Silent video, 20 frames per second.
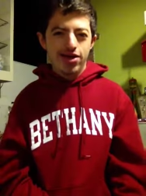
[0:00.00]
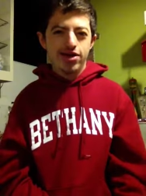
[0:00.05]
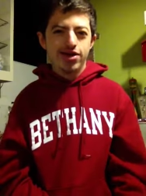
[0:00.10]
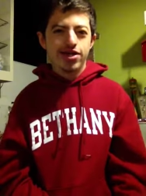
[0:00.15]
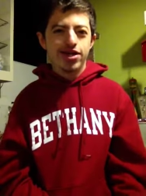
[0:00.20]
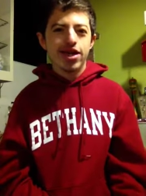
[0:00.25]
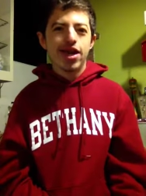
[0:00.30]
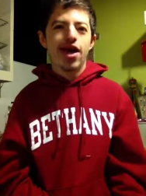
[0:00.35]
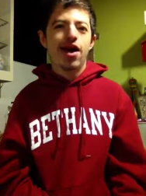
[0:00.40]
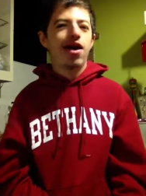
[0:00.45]

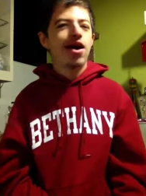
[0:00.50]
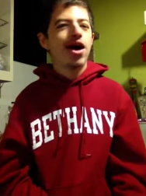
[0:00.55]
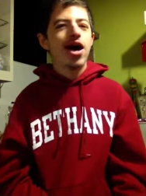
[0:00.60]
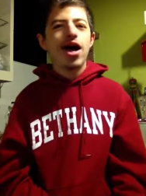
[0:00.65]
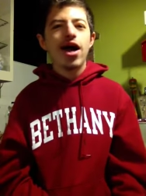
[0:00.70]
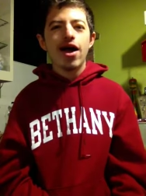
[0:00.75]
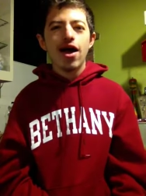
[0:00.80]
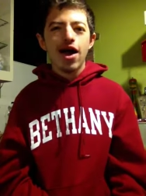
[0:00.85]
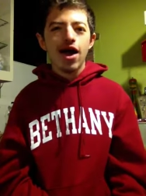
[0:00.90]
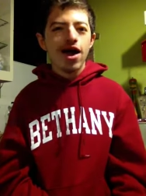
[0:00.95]
yeah,
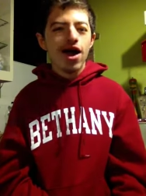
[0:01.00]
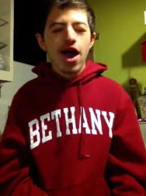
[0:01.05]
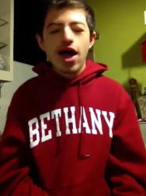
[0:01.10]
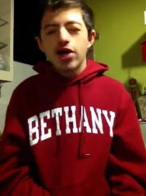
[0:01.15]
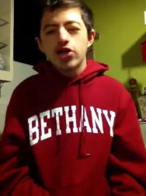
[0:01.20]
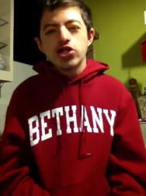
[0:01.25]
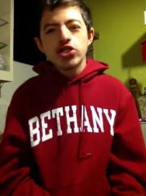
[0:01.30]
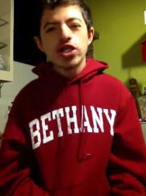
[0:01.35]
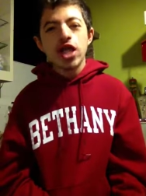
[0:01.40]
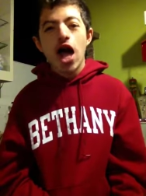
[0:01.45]
I, I, I
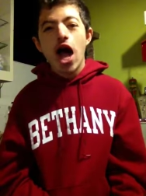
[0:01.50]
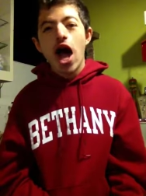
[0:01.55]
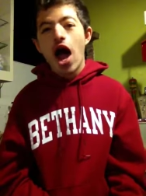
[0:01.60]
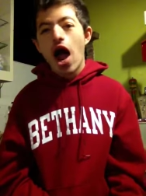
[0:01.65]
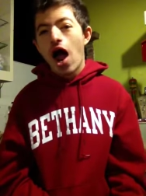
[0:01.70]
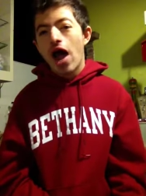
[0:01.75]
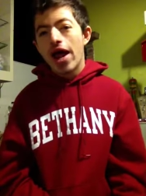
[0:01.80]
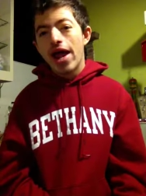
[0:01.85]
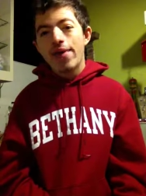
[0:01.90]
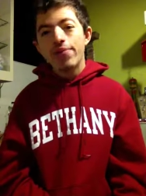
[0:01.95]
just,
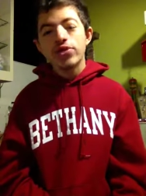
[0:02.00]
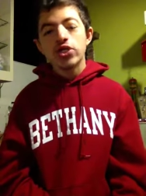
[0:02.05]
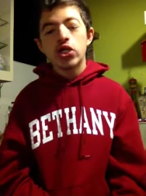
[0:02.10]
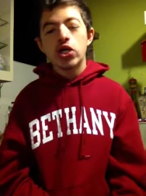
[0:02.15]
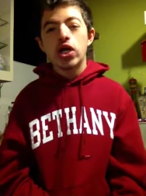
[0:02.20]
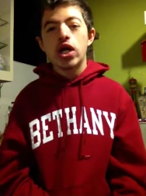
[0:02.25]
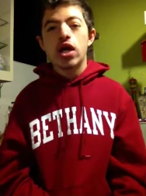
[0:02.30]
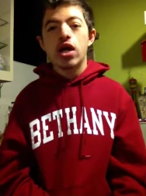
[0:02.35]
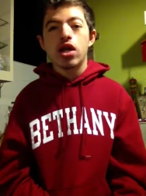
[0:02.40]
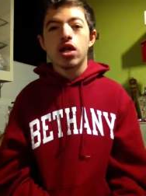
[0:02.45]
I
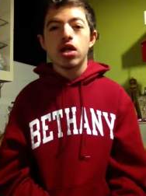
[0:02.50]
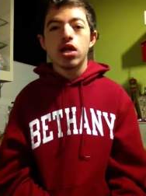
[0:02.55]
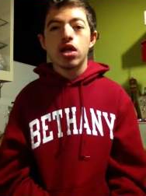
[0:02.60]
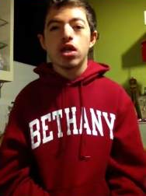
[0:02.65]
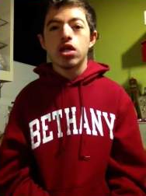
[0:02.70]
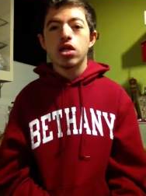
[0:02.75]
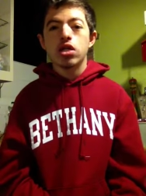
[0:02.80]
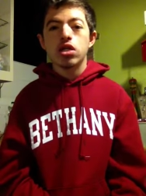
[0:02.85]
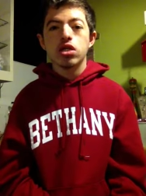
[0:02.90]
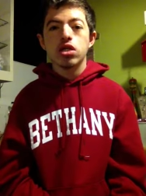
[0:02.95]
absolutely
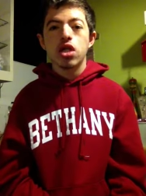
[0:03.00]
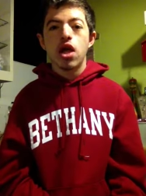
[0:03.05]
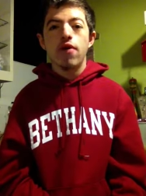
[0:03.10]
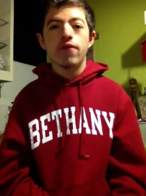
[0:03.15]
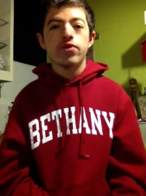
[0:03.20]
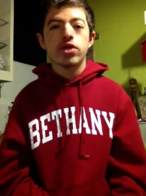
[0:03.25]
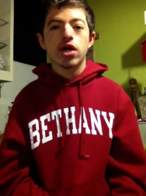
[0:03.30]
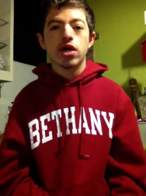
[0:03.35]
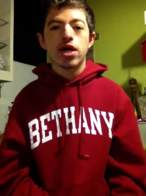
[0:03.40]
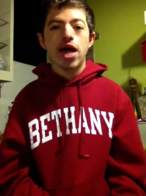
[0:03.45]

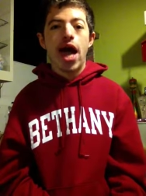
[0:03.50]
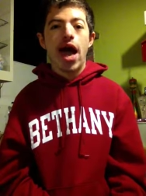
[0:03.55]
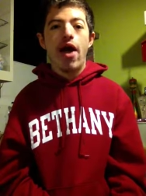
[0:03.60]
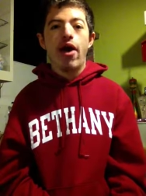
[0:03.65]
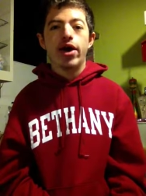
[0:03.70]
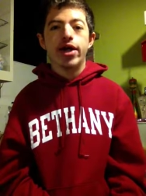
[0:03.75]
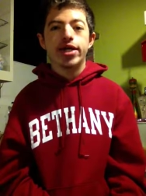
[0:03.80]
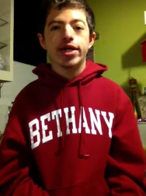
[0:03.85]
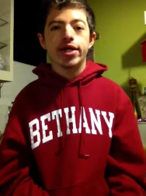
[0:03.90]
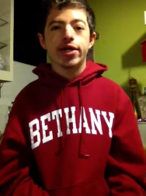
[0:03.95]
loved her
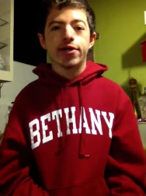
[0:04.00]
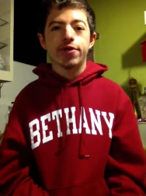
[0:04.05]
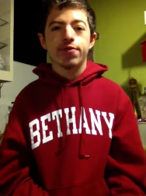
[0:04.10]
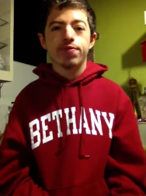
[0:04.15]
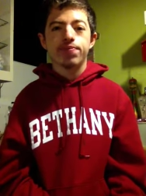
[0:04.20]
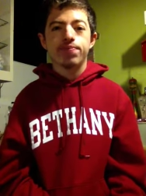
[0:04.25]
character.